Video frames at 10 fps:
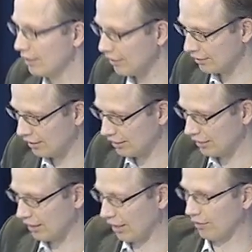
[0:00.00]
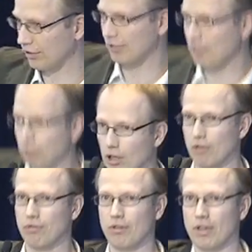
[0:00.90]
this, is, this is kind of a sample
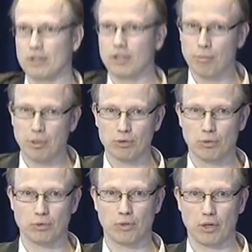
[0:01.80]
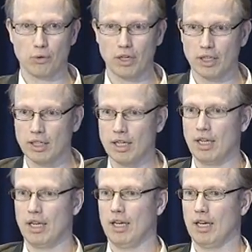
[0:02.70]
of uh, the topics which we are doing
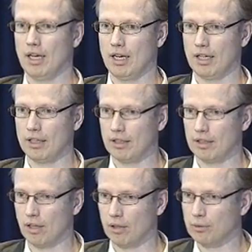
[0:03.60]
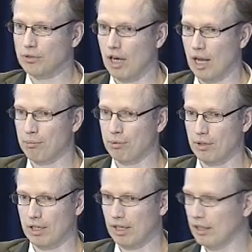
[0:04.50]
uh, in, in the Laudon lab.
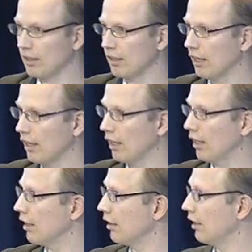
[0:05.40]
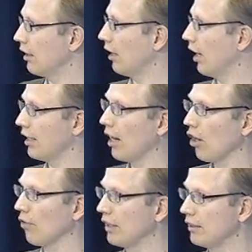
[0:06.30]
And uh, the idea
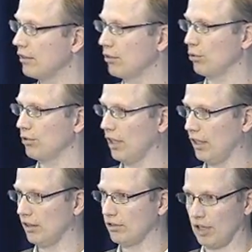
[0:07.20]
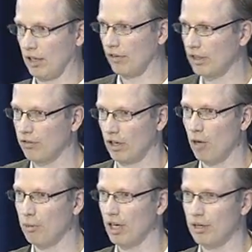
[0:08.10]
always is to study the generic
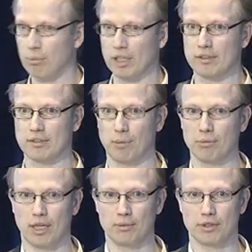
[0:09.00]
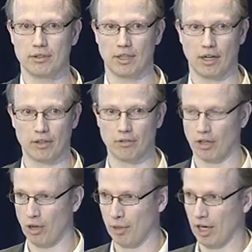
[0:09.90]
phenomenon, but sometimes this generic
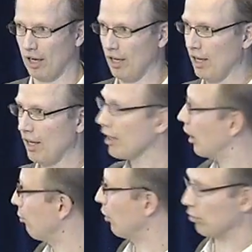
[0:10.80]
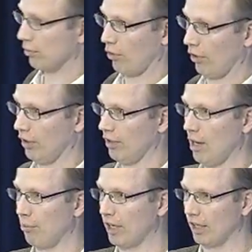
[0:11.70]
phenomena can be used for
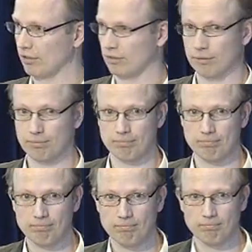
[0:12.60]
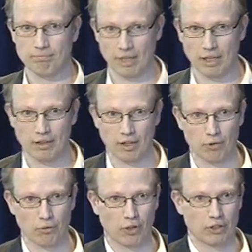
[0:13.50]
applications. Thank you
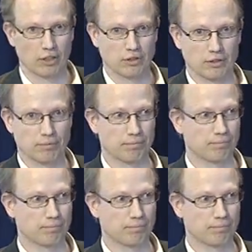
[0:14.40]
for your attention.